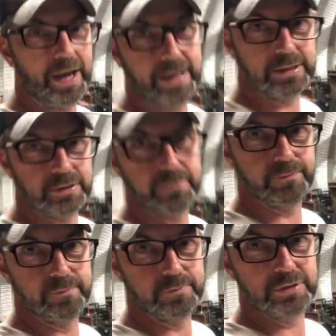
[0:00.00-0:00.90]
had to
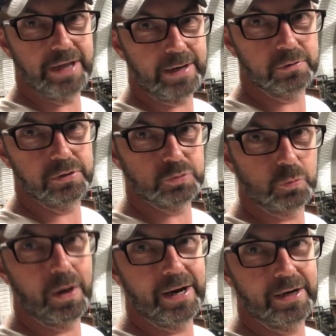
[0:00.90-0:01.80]
jack with those
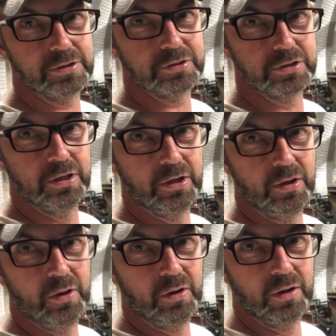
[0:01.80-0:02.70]
wires
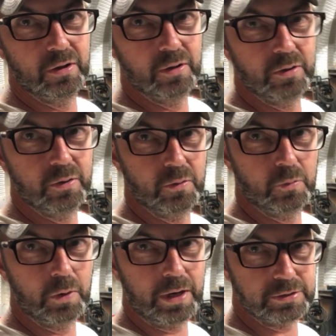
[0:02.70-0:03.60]

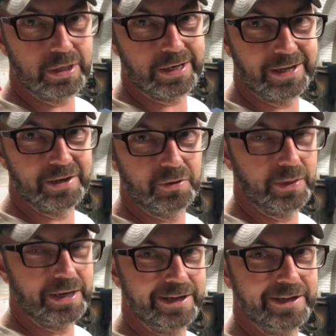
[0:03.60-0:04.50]
when I was trying to get it home
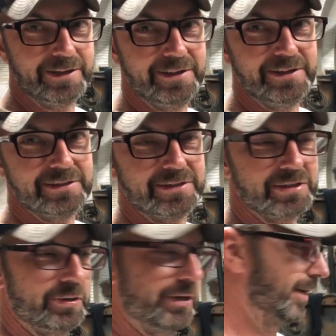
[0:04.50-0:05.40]
that day.
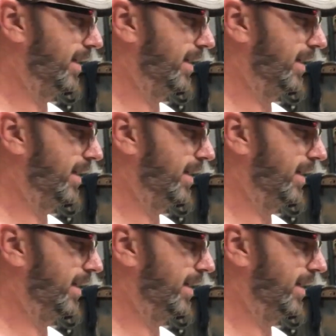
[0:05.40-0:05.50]
So